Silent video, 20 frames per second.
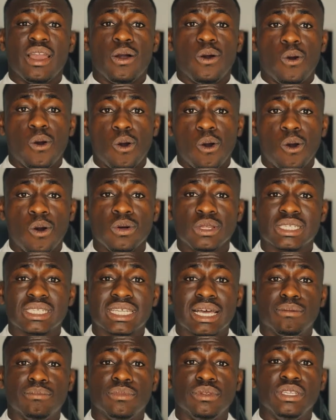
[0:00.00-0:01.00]
or
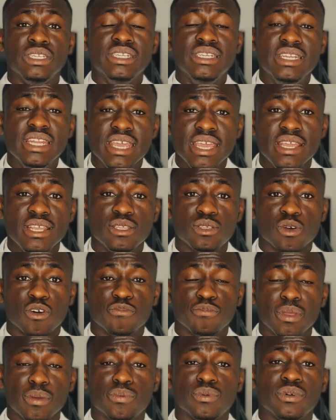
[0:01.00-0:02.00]
some needs
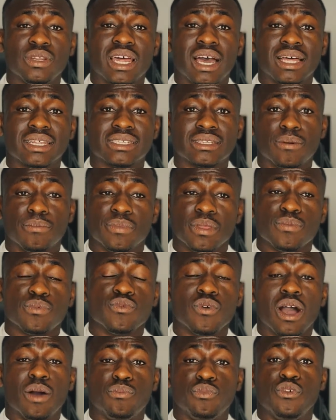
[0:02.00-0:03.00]
of people that some
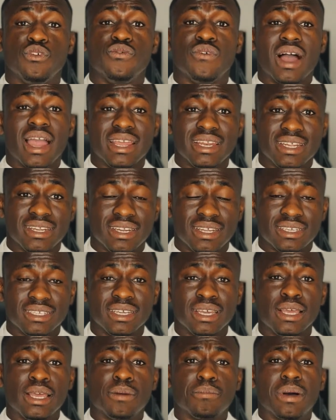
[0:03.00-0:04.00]
people are providing it,
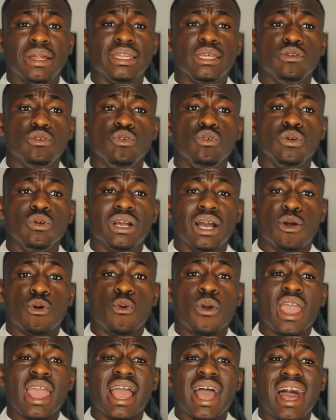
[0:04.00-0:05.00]
but then you look at
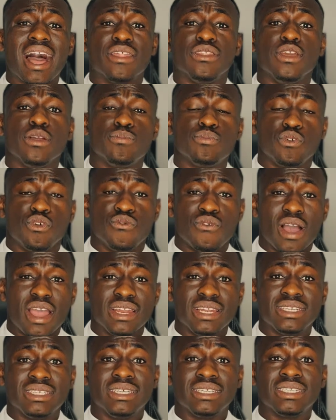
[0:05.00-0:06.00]
where are they
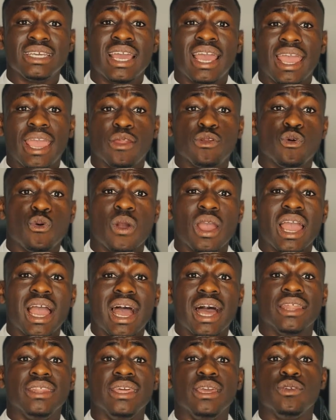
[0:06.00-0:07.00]
providing it and where
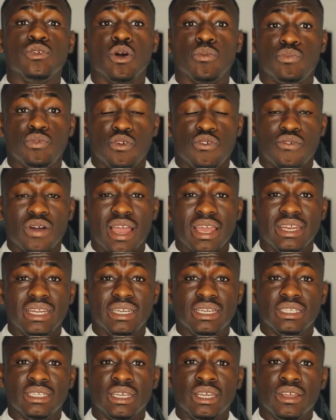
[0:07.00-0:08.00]
are they not
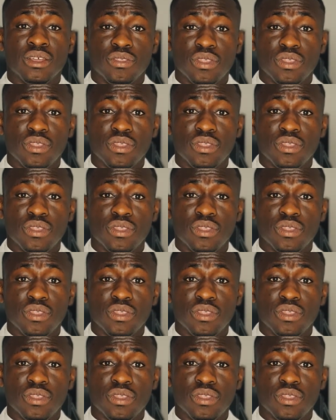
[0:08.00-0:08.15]
providing it.